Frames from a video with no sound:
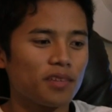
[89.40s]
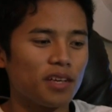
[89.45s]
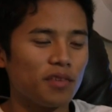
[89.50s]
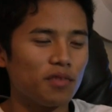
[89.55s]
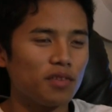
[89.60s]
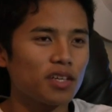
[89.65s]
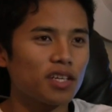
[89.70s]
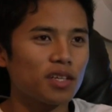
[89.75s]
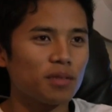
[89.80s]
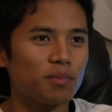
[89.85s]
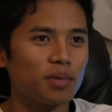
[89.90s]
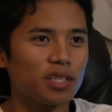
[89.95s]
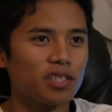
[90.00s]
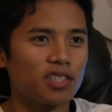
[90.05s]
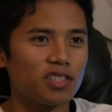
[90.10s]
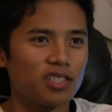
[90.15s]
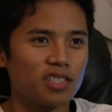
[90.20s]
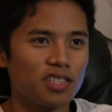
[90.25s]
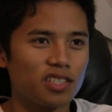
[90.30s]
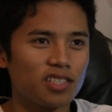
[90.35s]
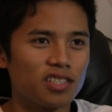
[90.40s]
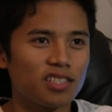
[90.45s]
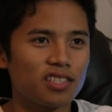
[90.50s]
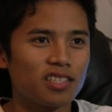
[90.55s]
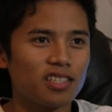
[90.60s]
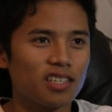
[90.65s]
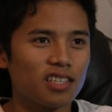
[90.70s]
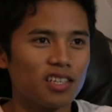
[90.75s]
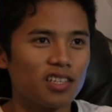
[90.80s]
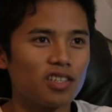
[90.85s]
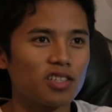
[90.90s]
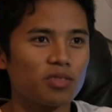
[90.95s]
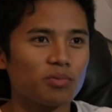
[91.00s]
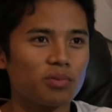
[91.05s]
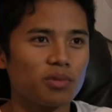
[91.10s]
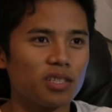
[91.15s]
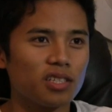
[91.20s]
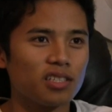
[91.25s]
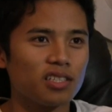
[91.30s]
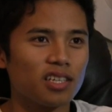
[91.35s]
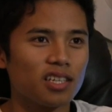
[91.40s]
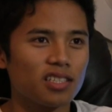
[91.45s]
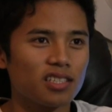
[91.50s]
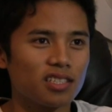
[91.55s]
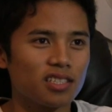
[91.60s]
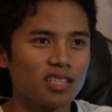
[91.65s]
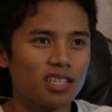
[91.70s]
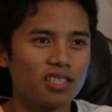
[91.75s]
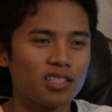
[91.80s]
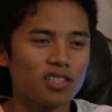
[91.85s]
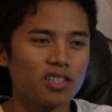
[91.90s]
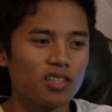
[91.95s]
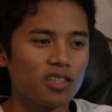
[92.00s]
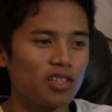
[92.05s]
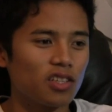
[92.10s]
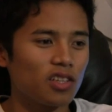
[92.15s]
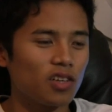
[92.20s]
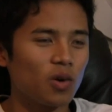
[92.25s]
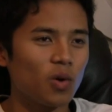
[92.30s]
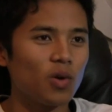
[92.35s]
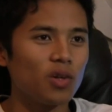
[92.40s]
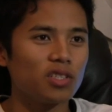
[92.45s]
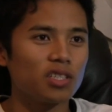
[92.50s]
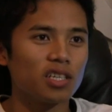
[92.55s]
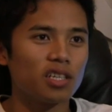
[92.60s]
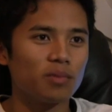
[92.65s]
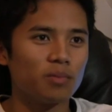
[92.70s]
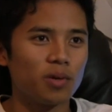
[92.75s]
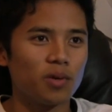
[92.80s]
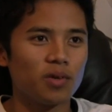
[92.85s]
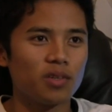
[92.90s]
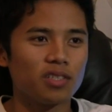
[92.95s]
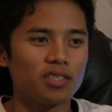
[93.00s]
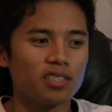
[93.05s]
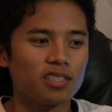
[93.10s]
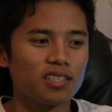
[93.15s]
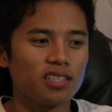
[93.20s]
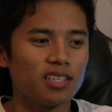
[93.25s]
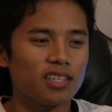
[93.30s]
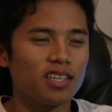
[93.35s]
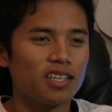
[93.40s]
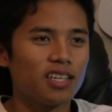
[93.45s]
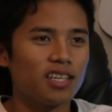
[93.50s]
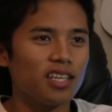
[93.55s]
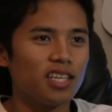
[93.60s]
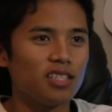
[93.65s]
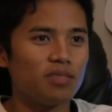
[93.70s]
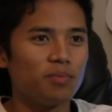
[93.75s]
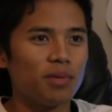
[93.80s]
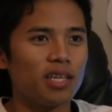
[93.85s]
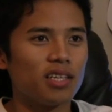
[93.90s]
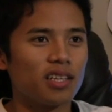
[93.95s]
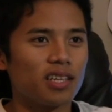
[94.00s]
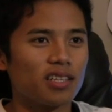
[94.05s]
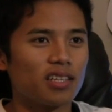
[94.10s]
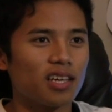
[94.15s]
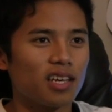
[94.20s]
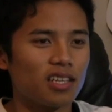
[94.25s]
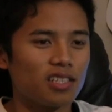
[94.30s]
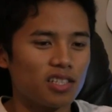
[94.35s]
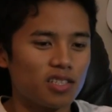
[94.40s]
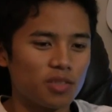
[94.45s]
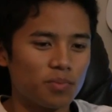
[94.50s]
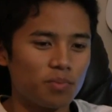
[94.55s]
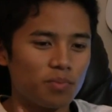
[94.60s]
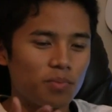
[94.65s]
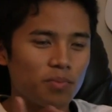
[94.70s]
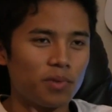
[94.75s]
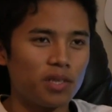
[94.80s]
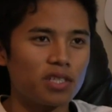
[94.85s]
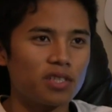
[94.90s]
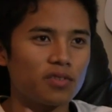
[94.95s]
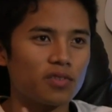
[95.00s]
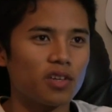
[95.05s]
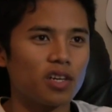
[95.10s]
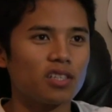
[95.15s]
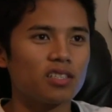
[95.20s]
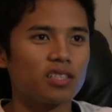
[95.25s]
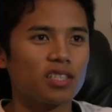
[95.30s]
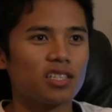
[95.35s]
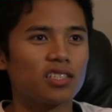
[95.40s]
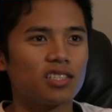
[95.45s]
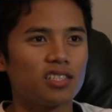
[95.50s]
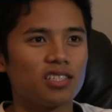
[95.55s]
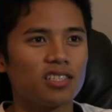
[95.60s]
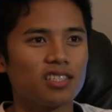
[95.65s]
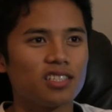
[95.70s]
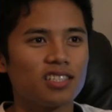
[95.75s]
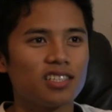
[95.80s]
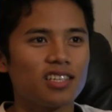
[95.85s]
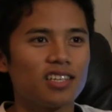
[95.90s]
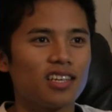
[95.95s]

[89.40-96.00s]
if you look at the pictures, it looks pretty intense, because that's the whole inside of the boat is made like that. It's just a bunch of cross sections.